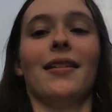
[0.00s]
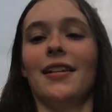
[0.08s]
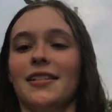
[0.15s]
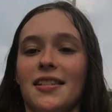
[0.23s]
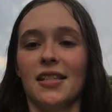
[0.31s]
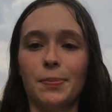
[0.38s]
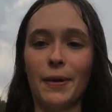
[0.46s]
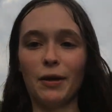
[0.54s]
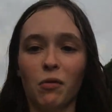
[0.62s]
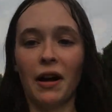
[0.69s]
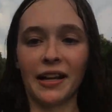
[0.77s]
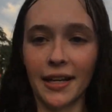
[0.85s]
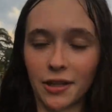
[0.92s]
This has been
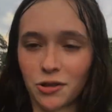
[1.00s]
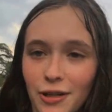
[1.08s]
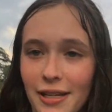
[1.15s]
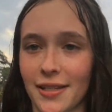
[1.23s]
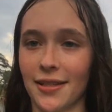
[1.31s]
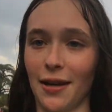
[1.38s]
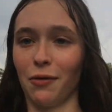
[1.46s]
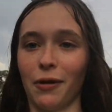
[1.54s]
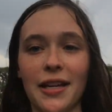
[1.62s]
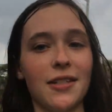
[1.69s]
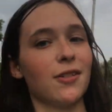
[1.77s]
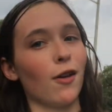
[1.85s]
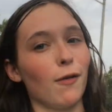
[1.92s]
one interesting week,
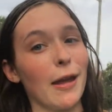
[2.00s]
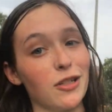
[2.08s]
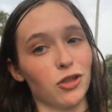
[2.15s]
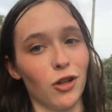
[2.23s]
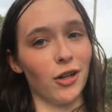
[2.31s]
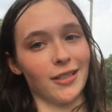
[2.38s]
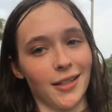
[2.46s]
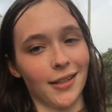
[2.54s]
so to make sure to